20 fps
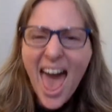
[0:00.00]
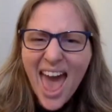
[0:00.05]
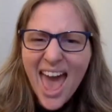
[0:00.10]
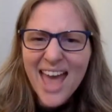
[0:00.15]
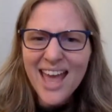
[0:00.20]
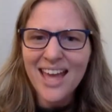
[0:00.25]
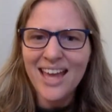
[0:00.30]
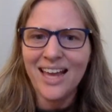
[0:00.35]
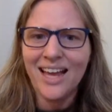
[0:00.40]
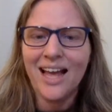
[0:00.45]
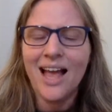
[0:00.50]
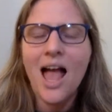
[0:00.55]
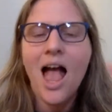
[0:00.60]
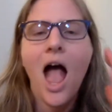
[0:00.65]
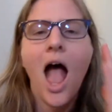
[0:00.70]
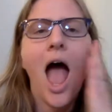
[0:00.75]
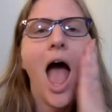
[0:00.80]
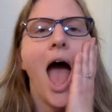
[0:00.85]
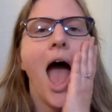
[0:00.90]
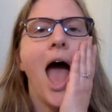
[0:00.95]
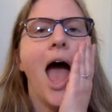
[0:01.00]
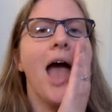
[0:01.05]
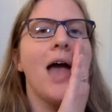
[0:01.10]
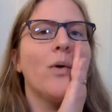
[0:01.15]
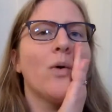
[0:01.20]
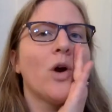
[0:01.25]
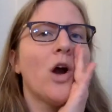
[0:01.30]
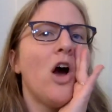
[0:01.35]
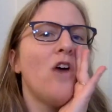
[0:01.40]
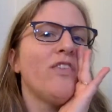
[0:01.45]
hey, hey,
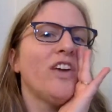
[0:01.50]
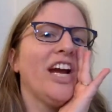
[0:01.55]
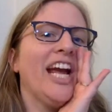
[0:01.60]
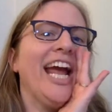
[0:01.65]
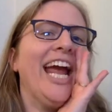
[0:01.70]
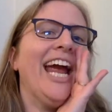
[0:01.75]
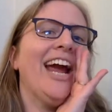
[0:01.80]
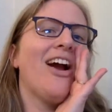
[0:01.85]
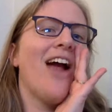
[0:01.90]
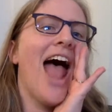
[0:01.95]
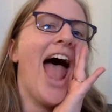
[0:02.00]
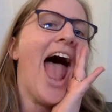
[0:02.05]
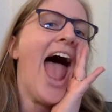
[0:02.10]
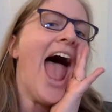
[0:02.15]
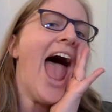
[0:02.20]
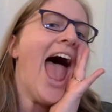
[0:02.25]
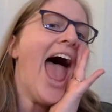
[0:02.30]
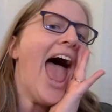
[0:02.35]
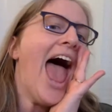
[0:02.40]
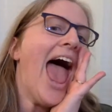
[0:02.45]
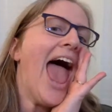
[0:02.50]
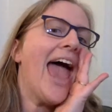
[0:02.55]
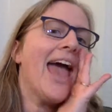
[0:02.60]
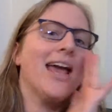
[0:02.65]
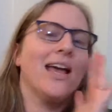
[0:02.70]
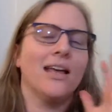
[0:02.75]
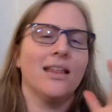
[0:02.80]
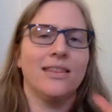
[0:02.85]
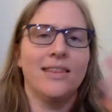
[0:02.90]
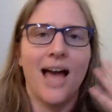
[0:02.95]
we're over here,
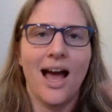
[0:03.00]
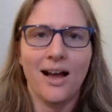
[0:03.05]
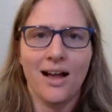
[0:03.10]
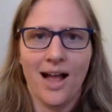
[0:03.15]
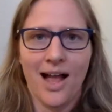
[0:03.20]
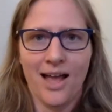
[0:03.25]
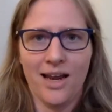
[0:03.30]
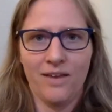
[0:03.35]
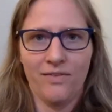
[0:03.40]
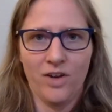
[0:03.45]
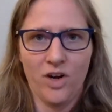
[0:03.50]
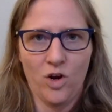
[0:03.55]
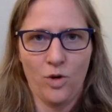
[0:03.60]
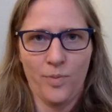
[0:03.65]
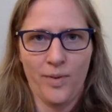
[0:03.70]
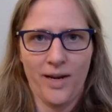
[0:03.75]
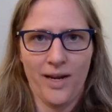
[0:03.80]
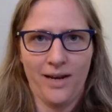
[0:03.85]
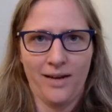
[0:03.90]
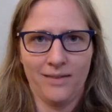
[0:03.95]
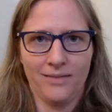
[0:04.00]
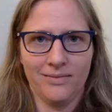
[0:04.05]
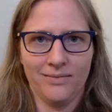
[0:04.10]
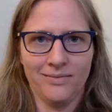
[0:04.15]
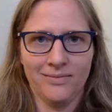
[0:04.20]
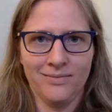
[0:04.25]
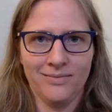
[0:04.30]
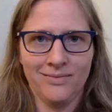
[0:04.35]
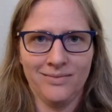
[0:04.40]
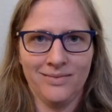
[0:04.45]
hey, that kind of an opening.
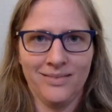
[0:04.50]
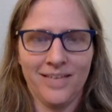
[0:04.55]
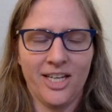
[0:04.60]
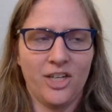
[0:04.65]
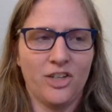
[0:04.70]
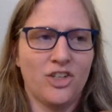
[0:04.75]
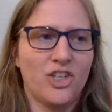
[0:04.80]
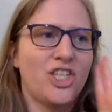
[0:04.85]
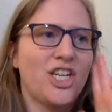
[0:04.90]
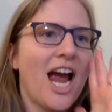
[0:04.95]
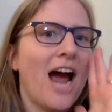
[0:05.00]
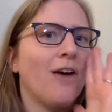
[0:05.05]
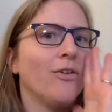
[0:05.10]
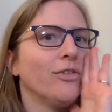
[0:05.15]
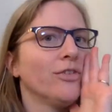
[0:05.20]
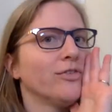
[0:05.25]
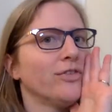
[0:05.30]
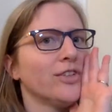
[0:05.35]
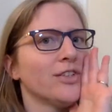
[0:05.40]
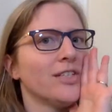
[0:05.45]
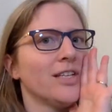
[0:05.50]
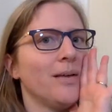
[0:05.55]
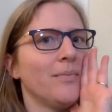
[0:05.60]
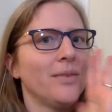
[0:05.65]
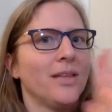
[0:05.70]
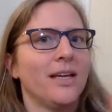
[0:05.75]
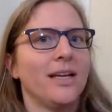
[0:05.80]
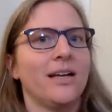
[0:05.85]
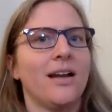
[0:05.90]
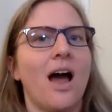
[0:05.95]
Like you're shouting for
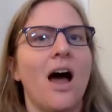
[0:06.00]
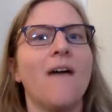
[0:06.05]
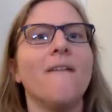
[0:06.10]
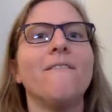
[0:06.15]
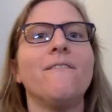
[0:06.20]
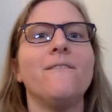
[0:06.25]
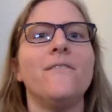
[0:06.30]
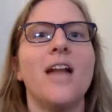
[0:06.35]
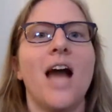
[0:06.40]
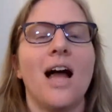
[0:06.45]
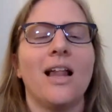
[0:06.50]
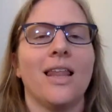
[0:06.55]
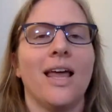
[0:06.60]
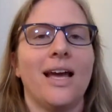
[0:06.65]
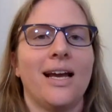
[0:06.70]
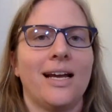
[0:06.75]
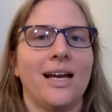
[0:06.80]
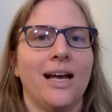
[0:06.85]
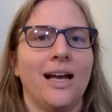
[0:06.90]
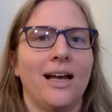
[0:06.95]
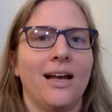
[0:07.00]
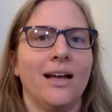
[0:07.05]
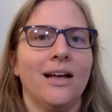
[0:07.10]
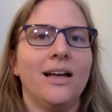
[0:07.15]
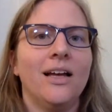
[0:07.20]
something, not not like a